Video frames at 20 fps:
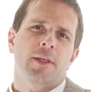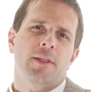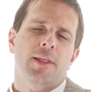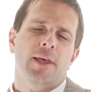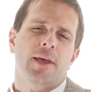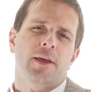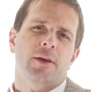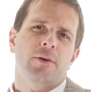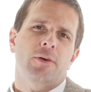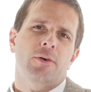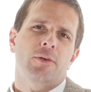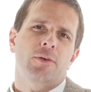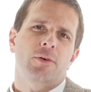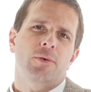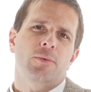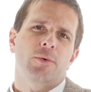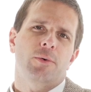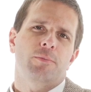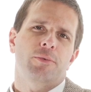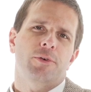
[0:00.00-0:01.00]
then that
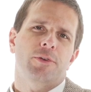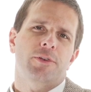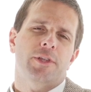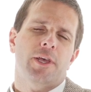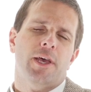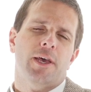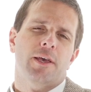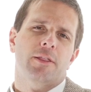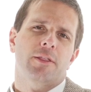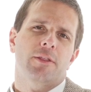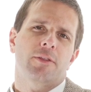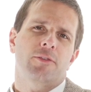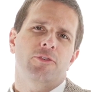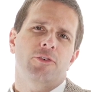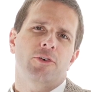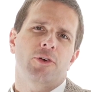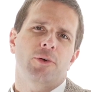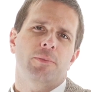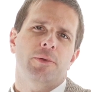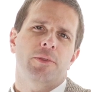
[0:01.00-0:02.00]
kernel would protect the
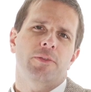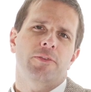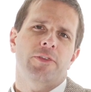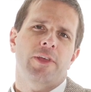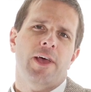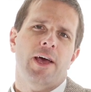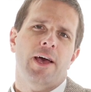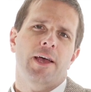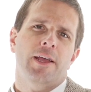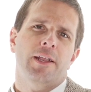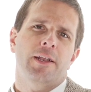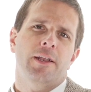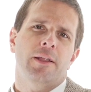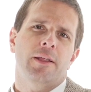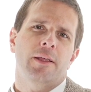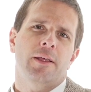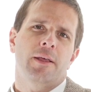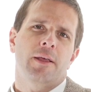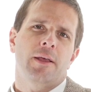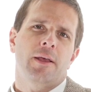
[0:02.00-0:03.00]
germ inside
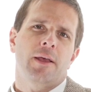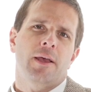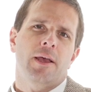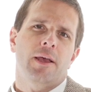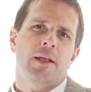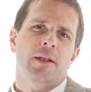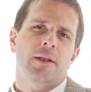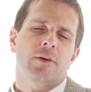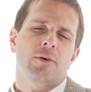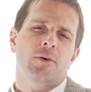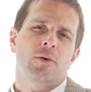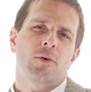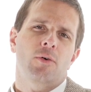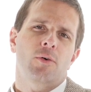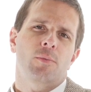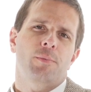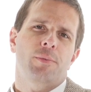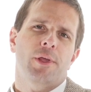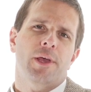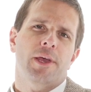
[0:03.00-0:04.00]
and a
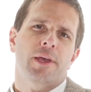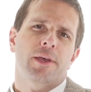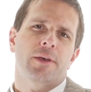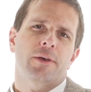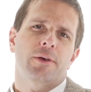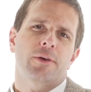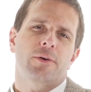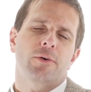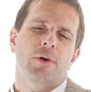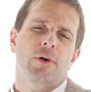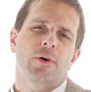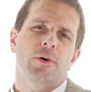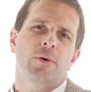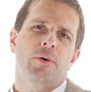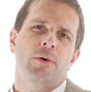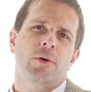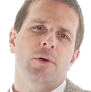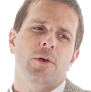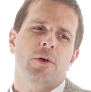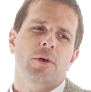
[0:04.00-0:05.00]
corn plant could
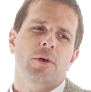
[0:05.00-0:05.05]
grow